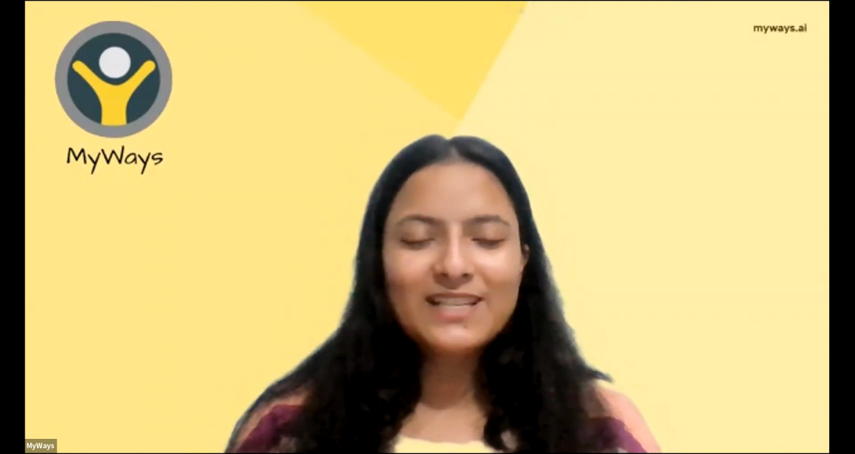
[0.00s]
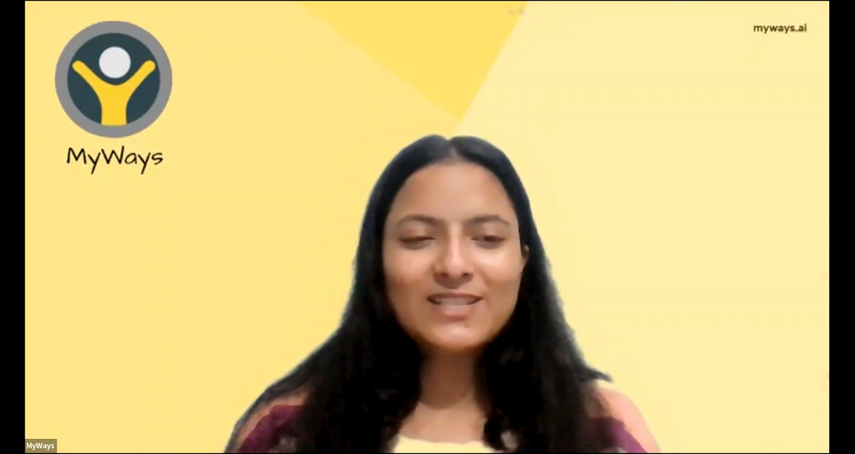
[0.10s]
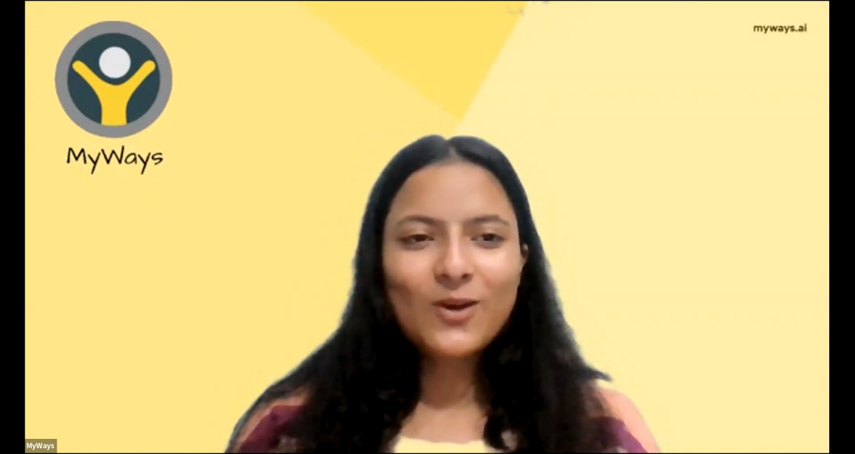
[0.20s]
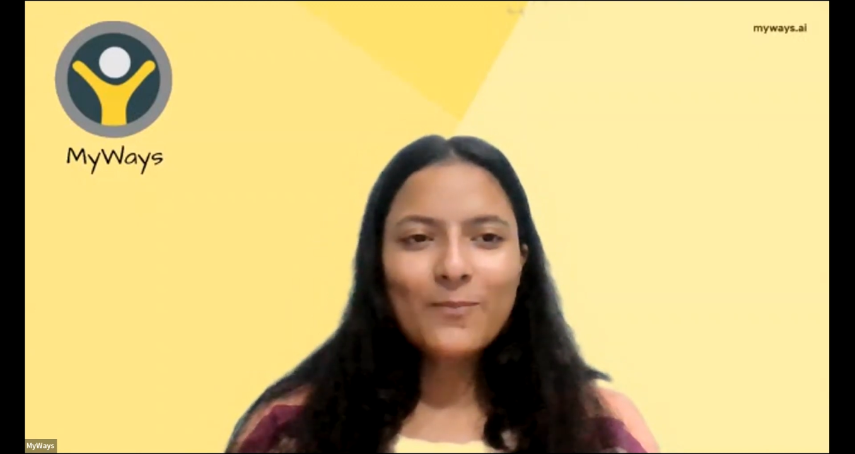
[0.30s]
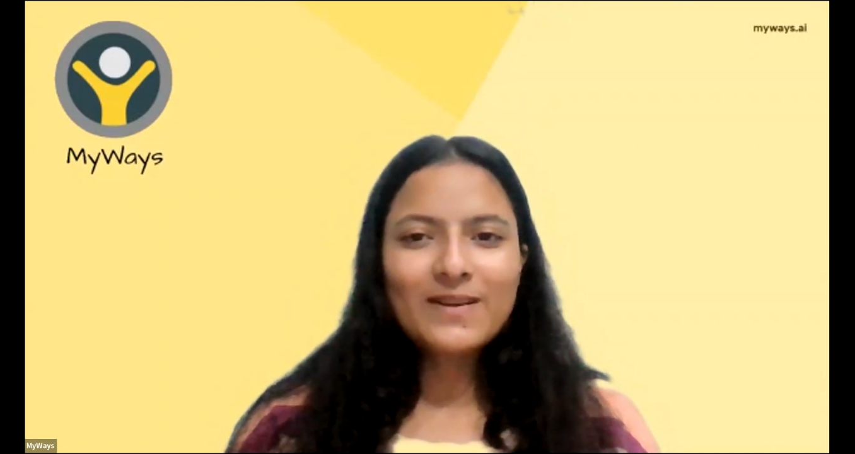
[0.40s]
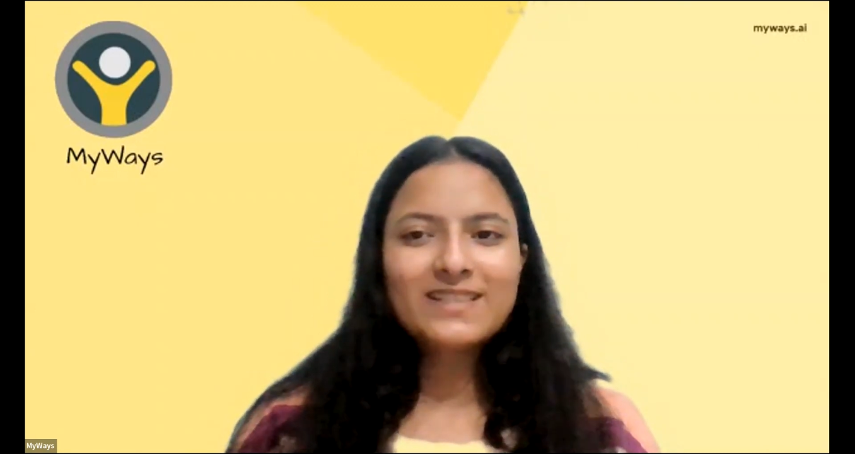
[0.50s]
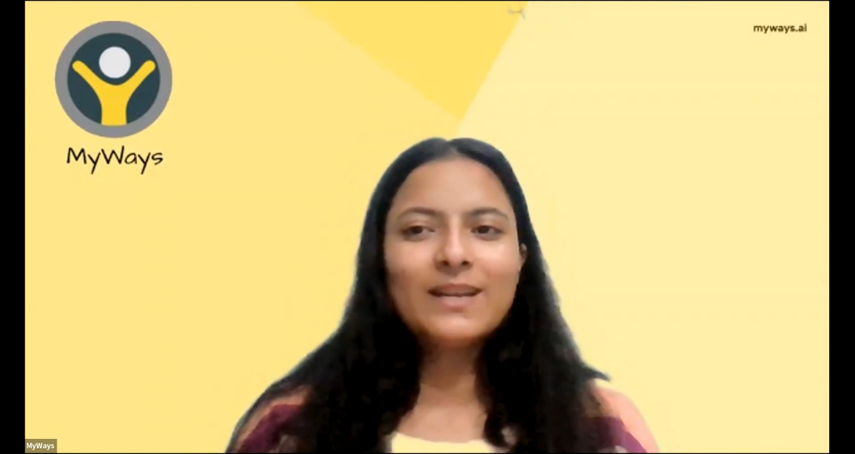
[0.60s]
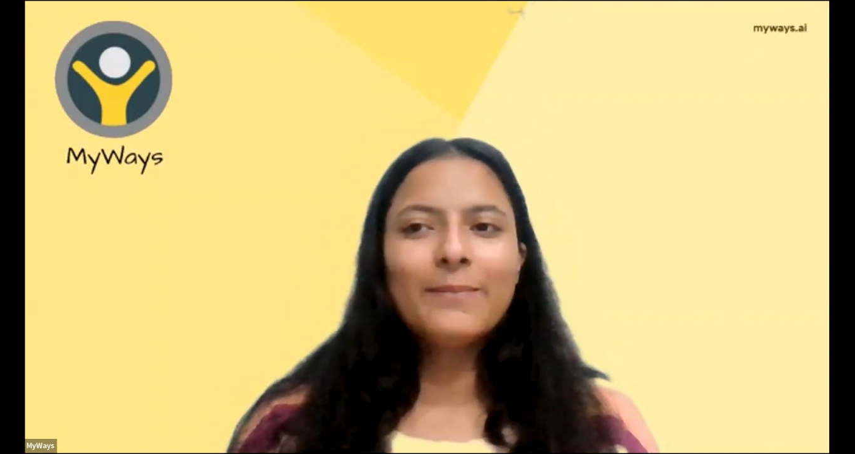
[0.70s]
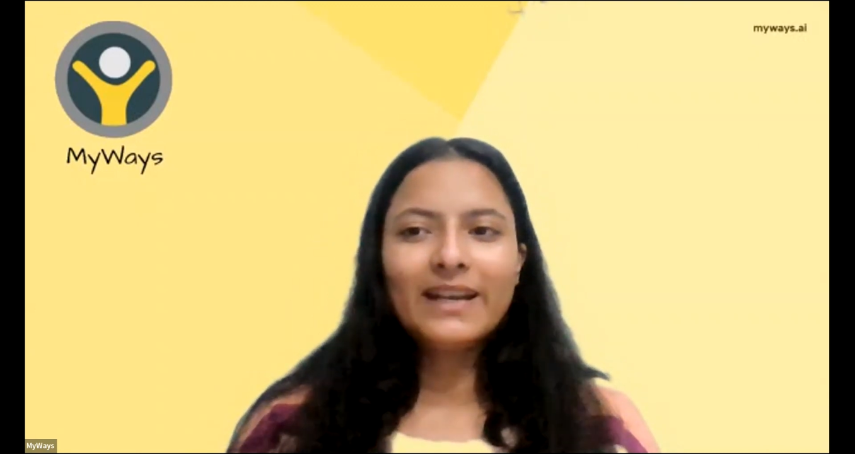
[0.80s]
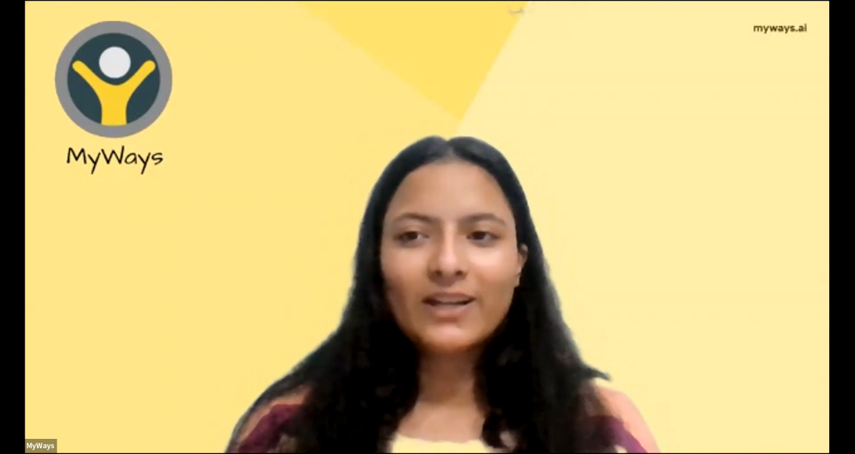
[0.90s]
these topics
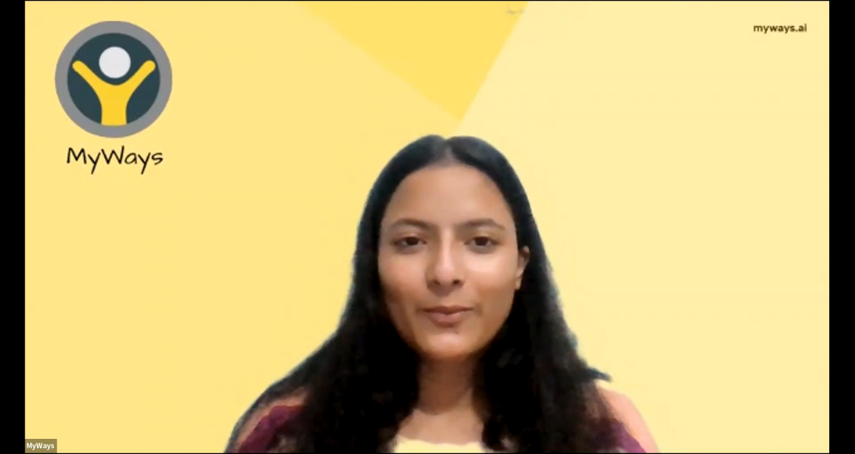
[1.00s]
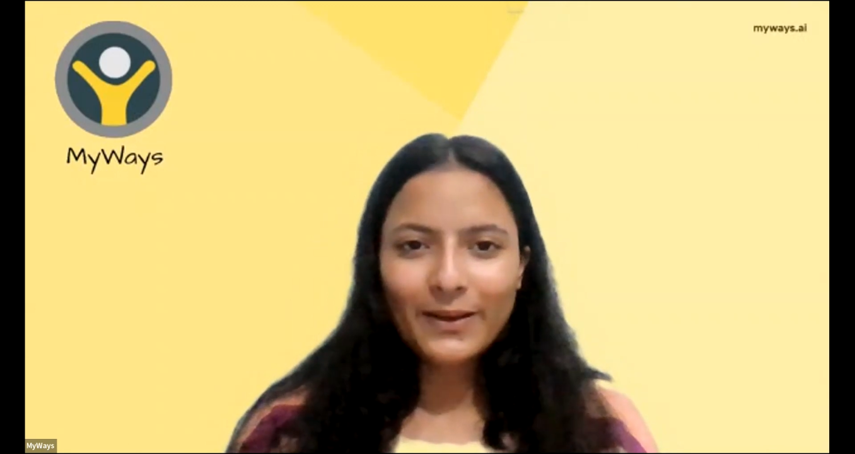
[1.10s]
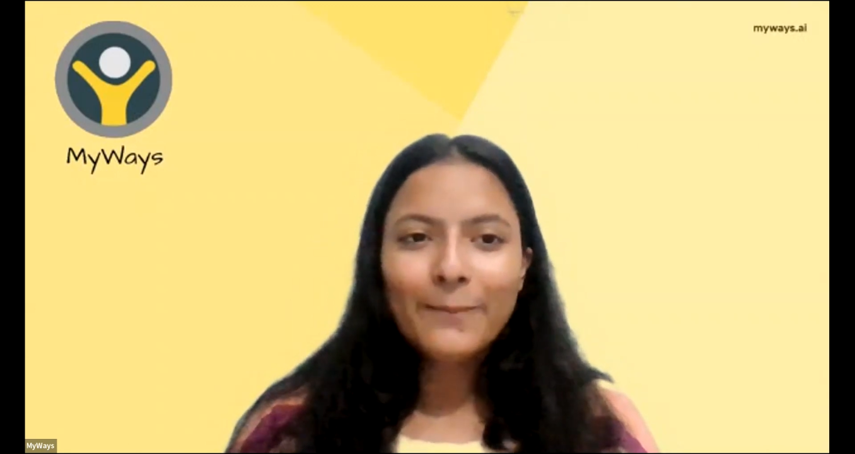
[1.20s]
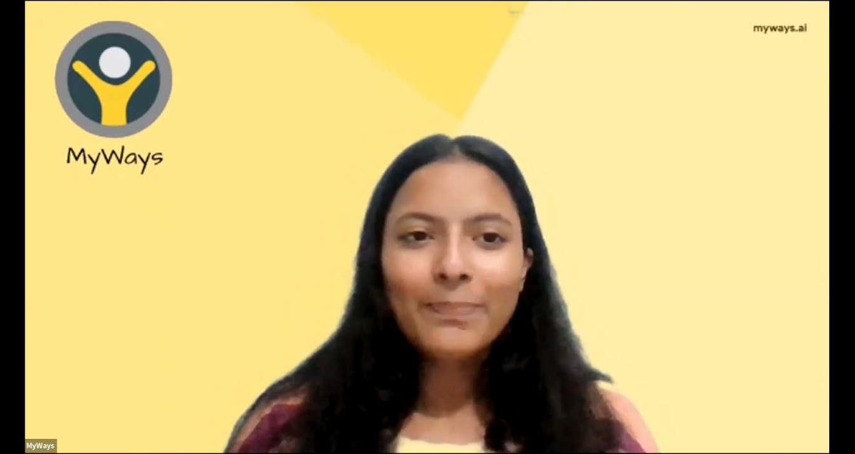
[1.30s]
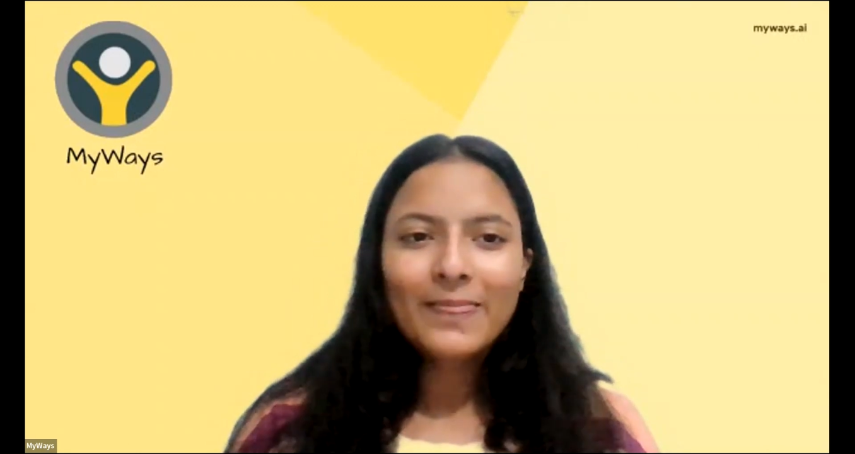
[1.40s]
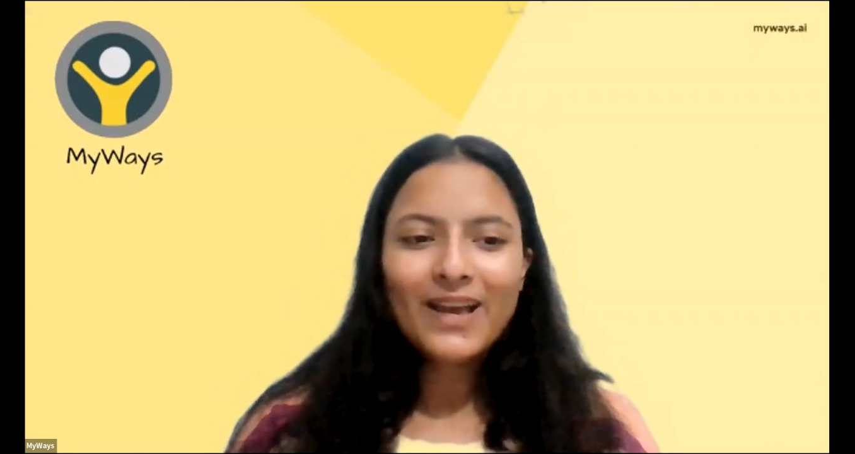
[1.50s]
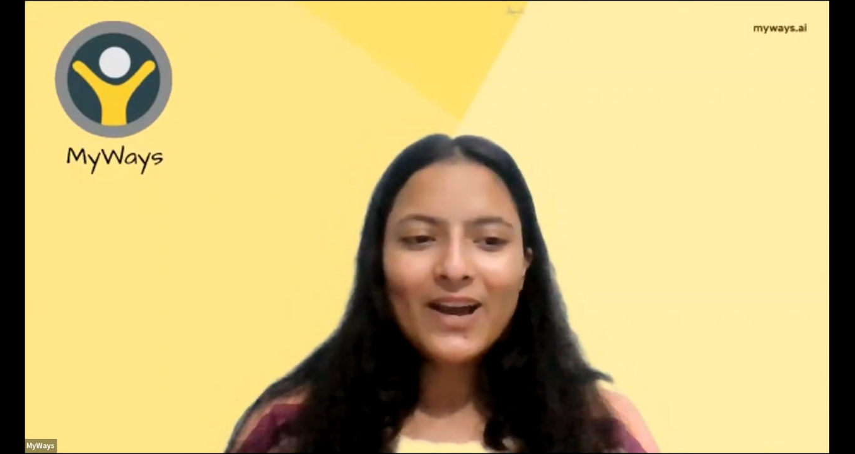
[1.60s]
in a better way.